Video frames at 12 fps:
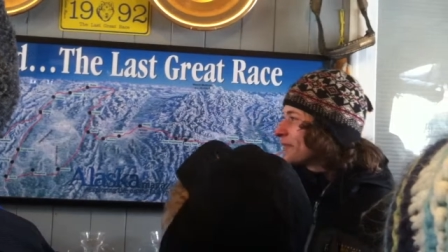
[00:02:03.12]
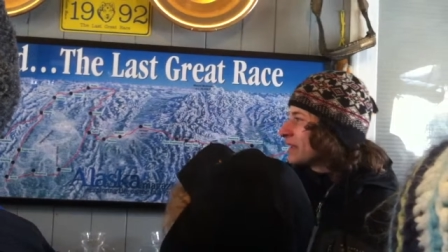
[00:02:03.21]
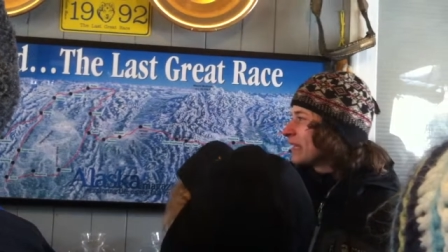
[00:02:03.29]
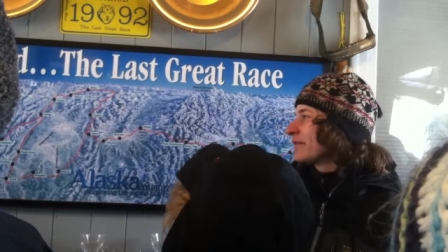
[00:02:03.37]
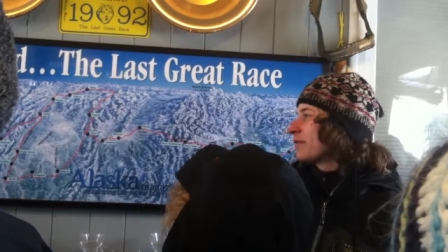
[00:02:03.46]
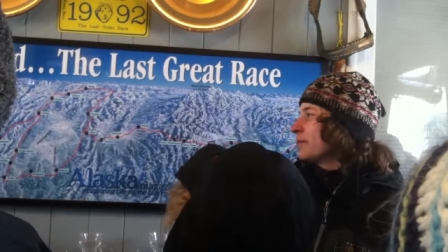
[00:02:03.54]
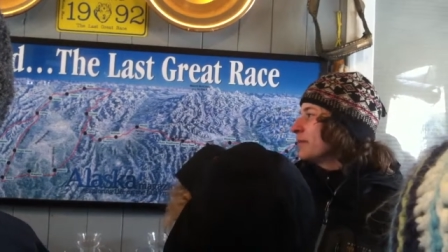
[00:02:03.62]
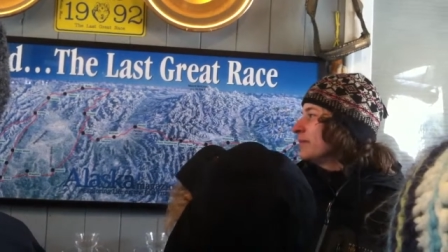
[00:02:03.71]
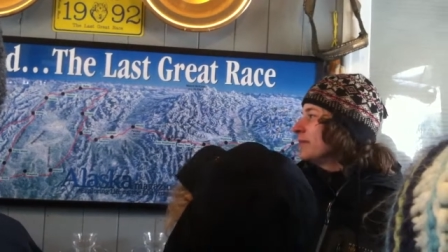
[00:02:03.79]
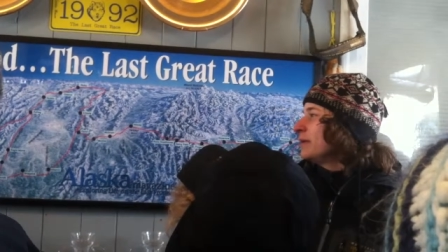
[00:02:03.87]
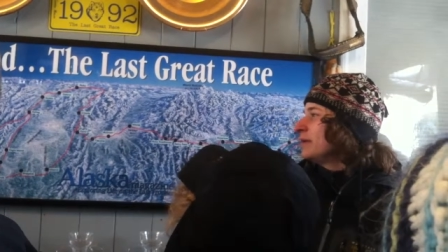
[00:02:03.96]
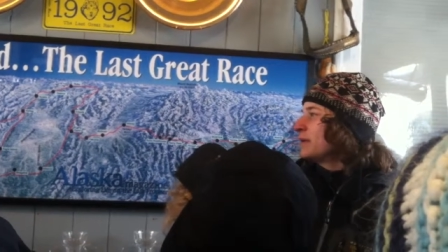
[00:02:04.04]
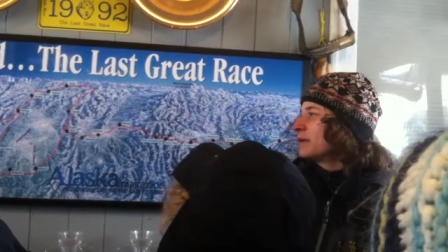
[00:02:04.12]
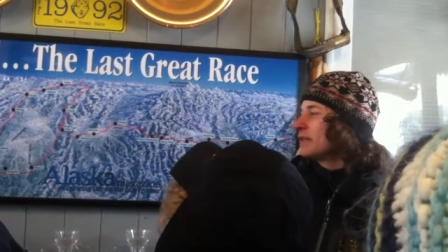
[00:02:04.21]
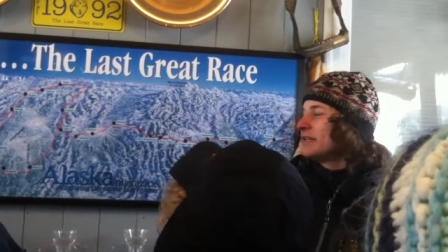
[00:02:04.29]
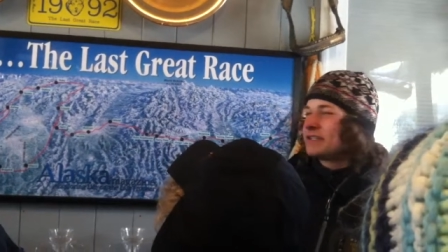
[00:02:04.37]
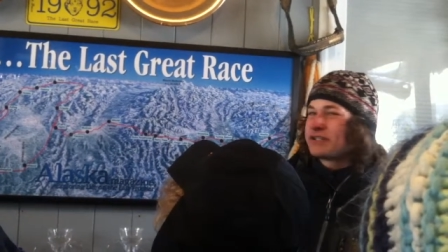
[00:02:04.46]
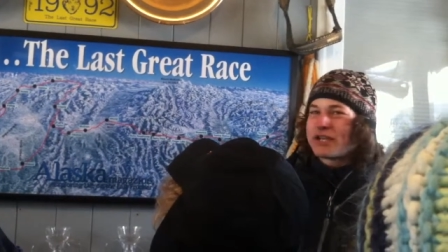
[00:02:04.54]
like from
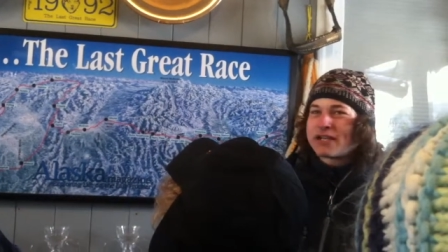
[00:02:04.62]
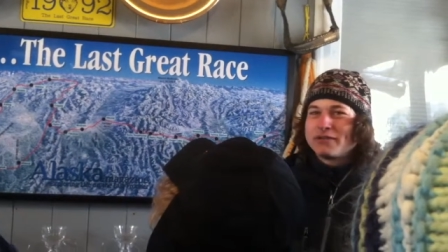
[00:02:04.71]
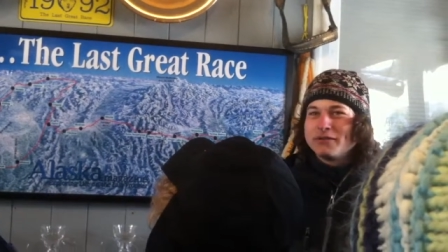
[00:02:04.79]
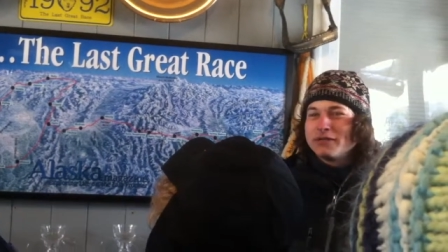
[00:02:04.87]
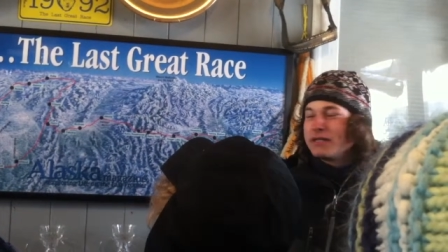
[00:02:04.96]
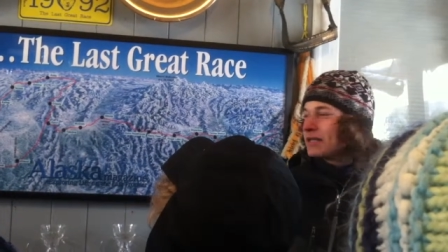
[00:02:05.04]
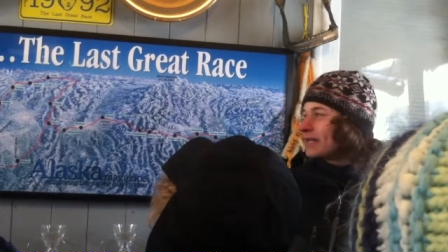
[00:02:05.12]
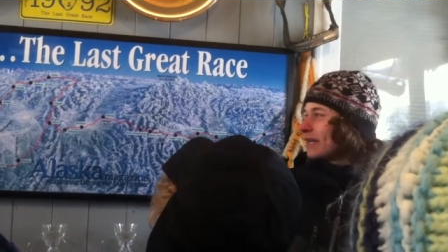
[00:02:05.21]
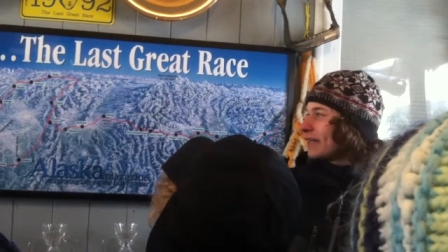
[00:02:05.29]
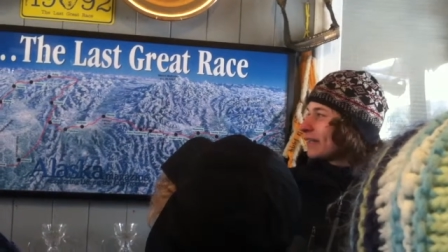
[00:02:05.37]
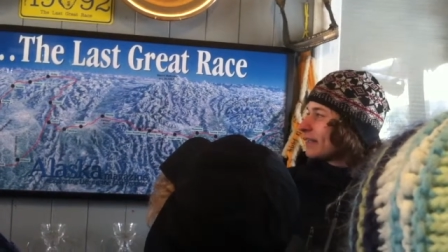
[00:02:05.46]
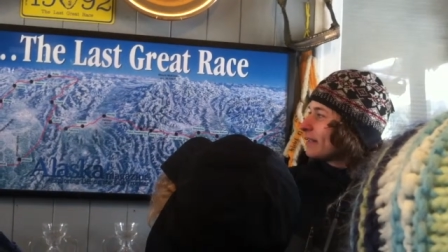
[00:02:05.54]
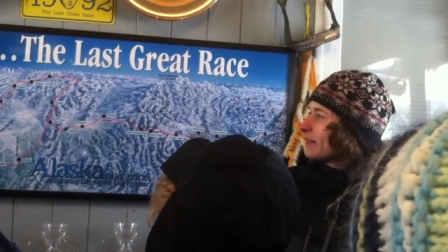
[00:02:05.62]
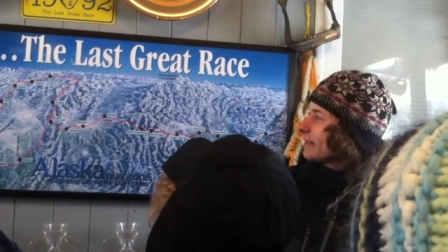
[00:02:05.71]
Unalakleet to Shaktoolik and